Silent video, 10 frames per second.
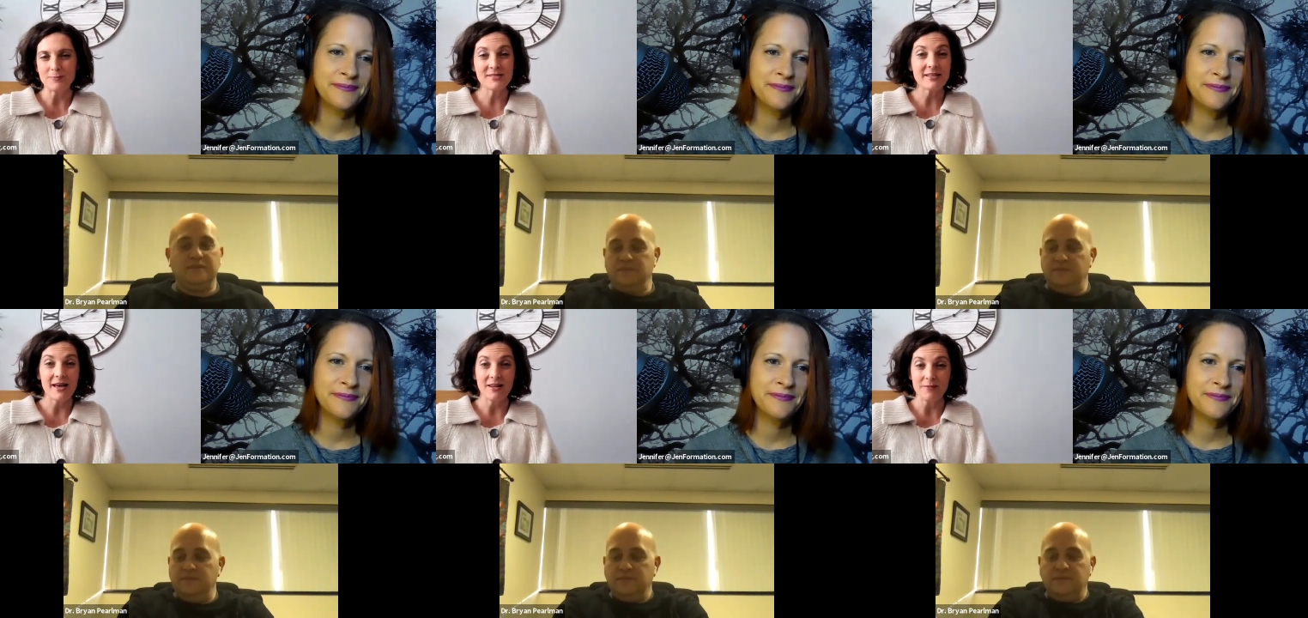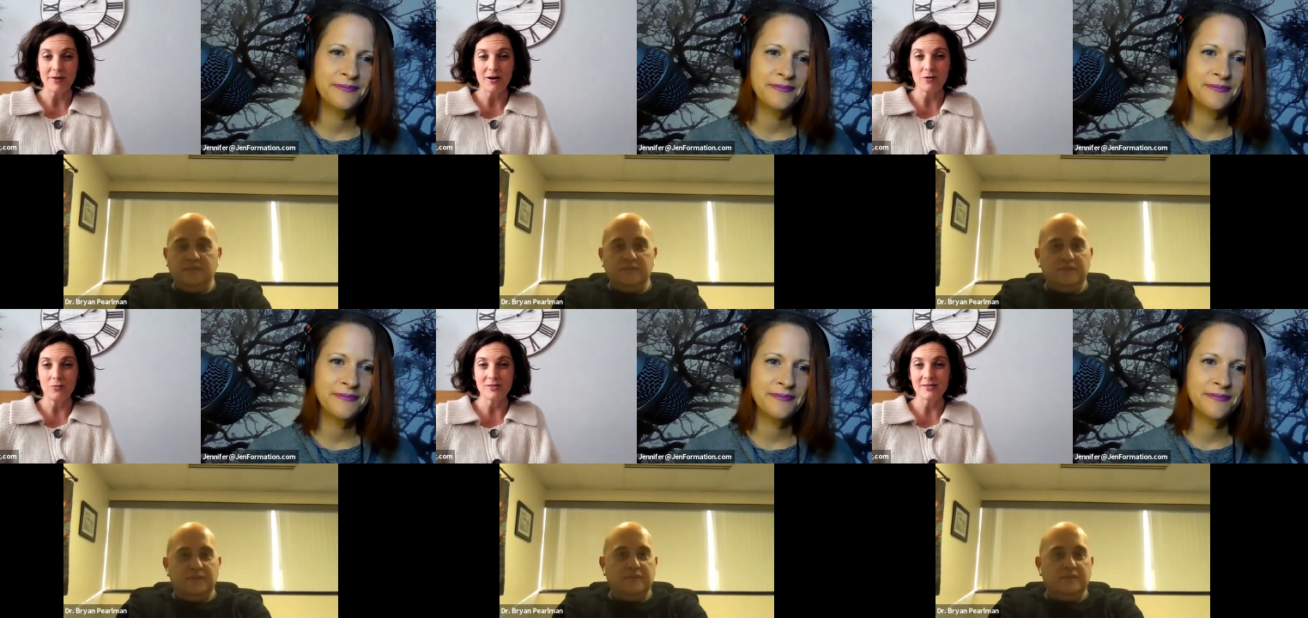Speaker 1: upset
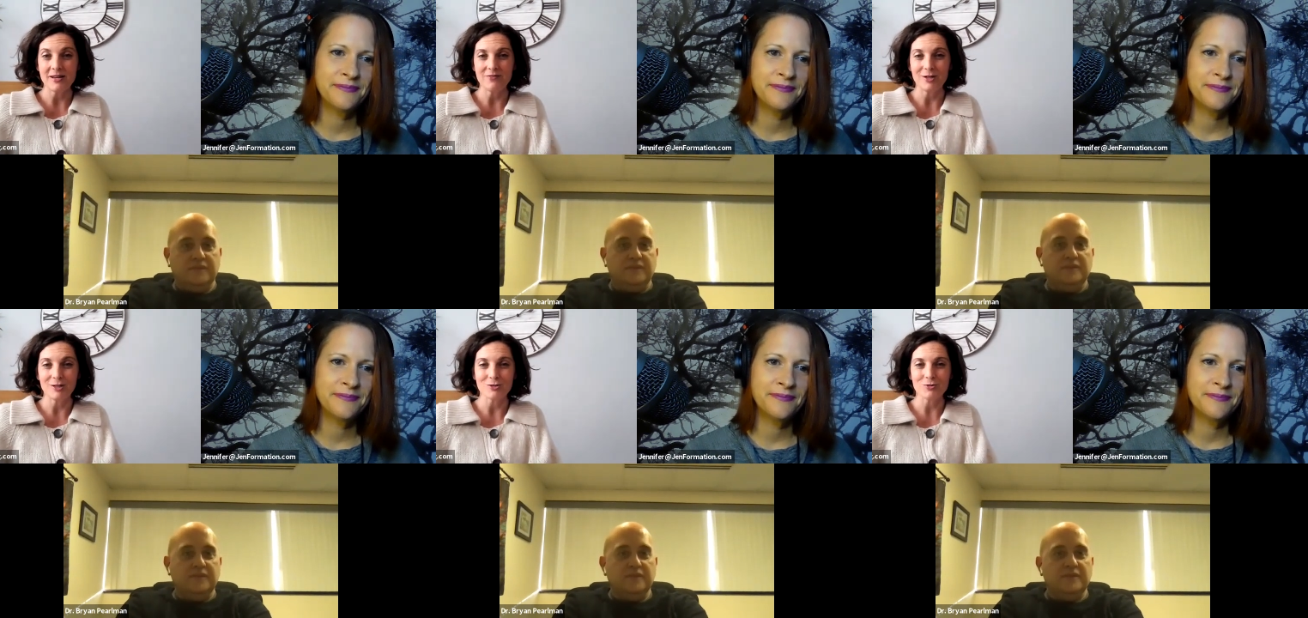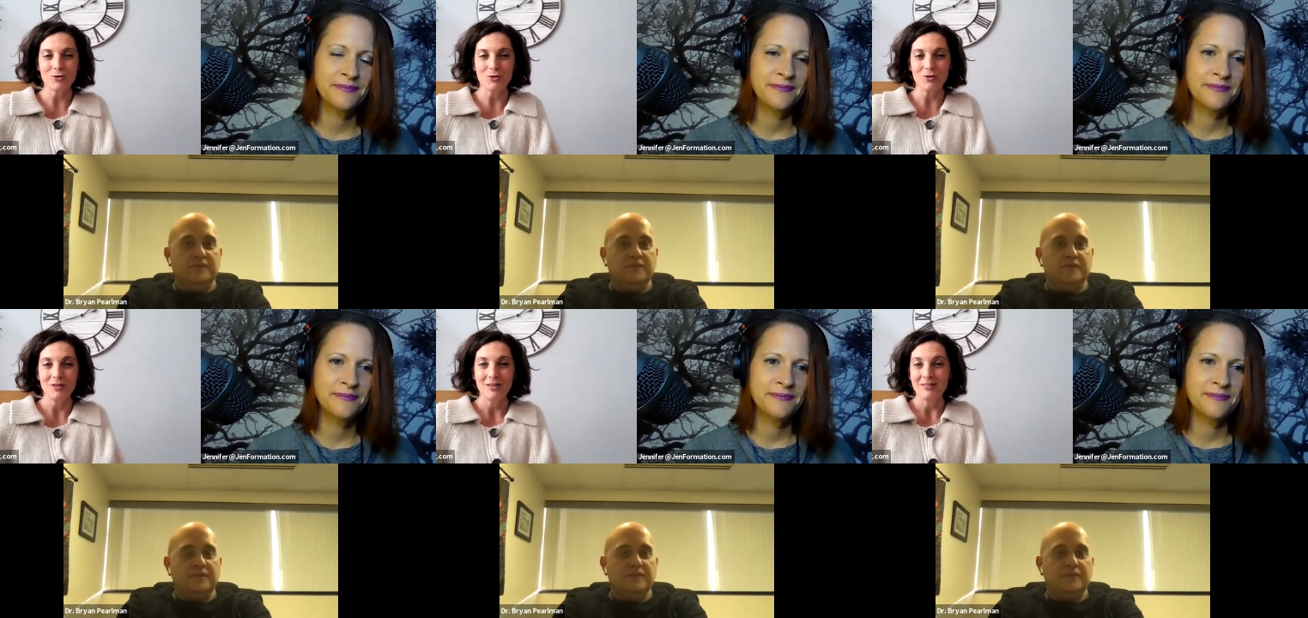about what's out of our
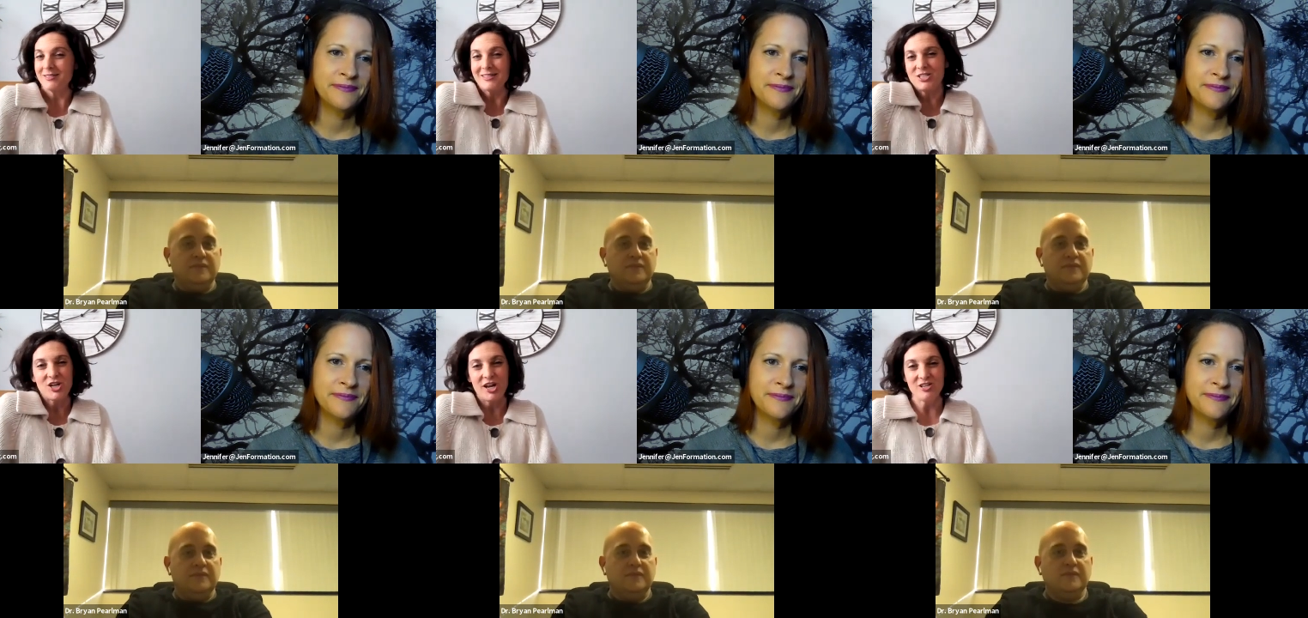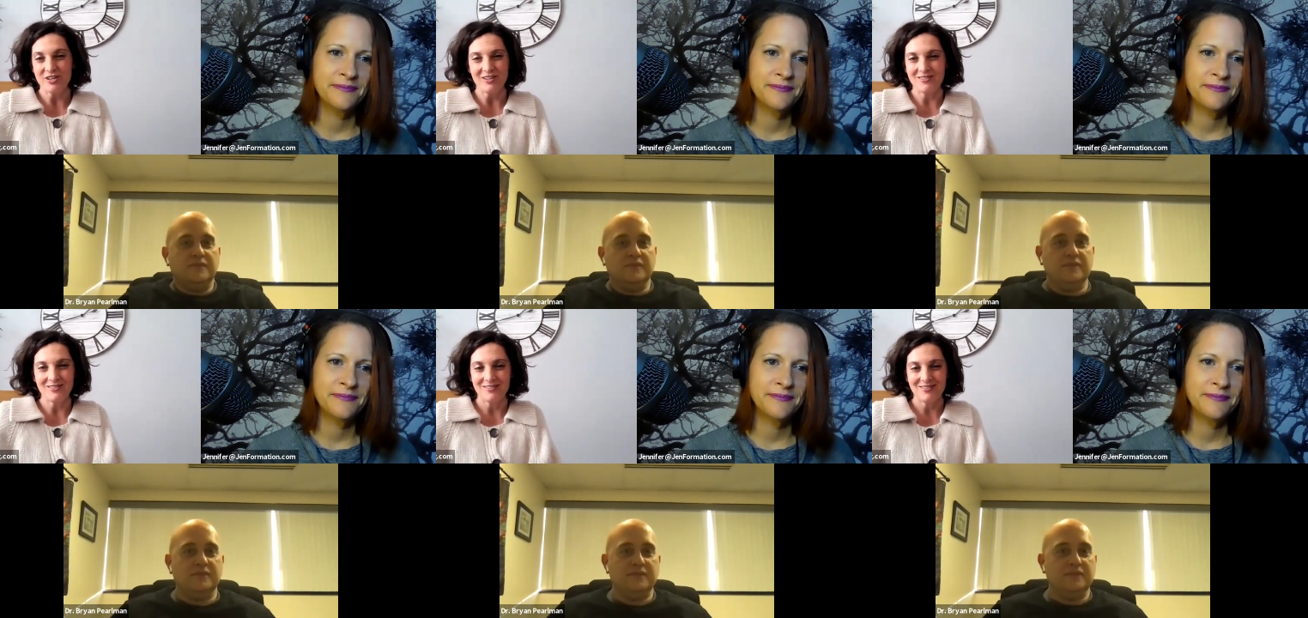control does that change it